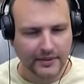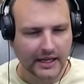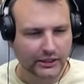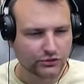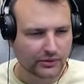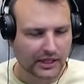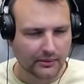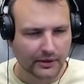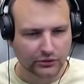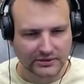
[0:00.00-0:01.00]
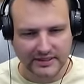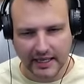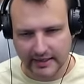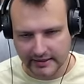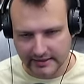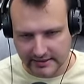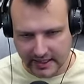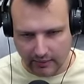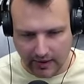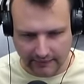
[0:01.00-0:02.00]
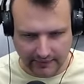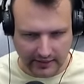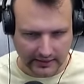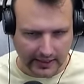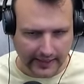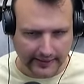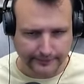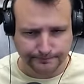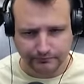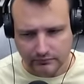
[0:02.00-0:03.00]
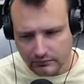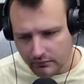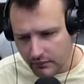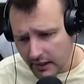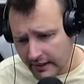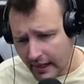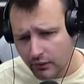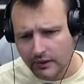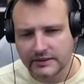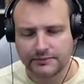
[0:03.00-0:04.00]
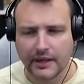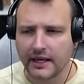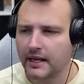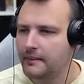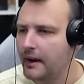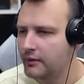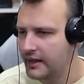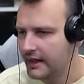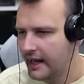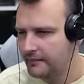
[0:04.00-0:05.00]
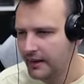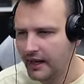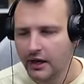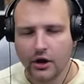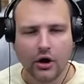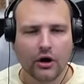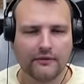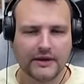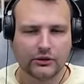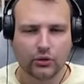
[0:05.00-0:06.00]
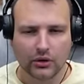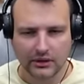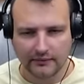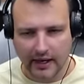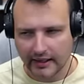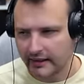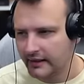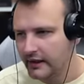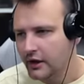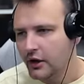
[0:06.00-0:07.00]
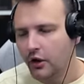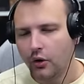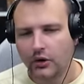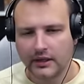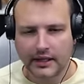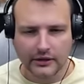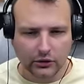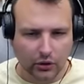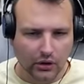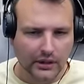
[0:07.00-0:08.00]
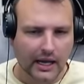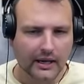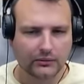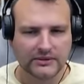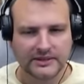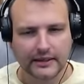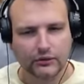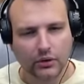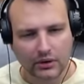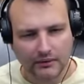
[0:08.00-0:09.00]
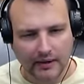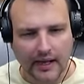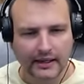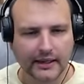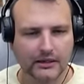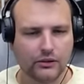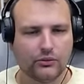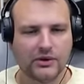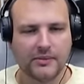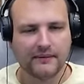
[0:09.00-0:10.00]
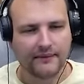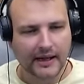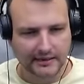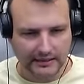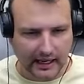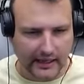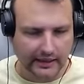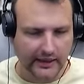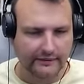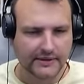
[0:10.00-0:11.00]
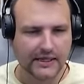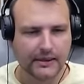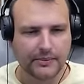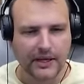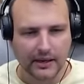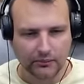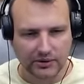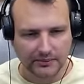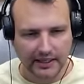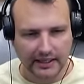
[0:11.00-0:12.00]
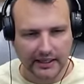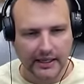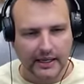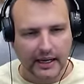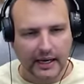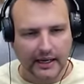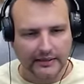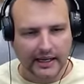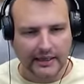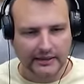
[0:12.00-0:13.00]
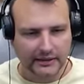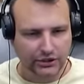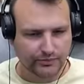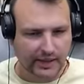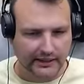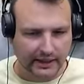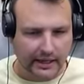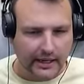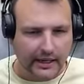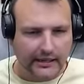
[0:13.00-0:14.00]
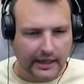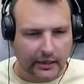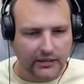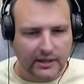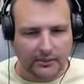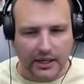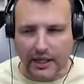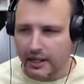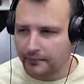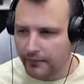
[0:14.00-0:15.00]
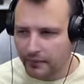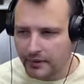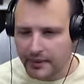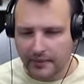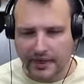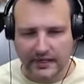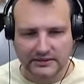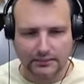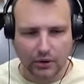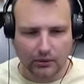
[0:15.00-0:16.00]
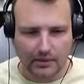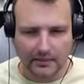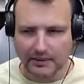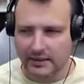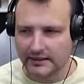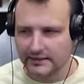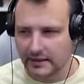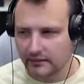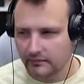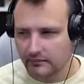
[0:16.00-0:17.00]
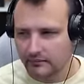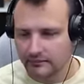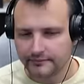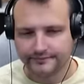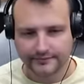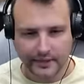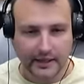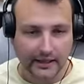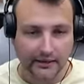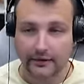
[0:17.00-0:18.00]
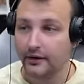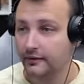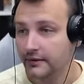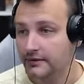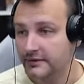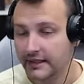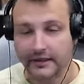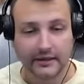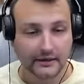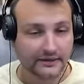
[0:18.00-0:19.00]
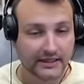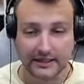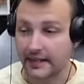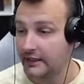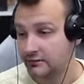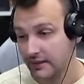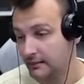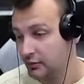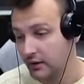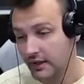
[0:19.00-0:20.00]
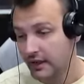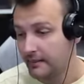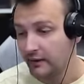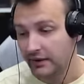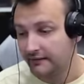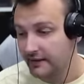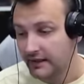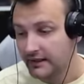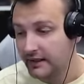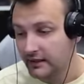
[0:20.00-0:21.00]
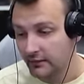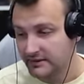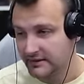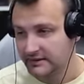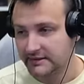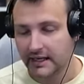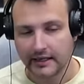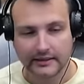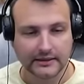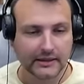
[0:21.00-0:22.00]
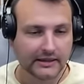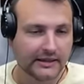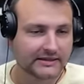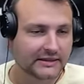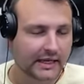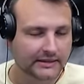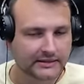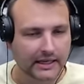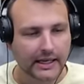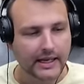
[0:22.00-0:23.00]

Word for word: That's what I want to say, and this is how I feel like. Now, speaking about the gameplay of the TORNVAGN. All and all, I would say TORNVAGN would be fine tank if the D P M would be a uh, tiny touch better. Now the bigger, the biggest problem, at least, and there you go. You see, you see, that's what I'm talking about. Even Katita was discuss discussed.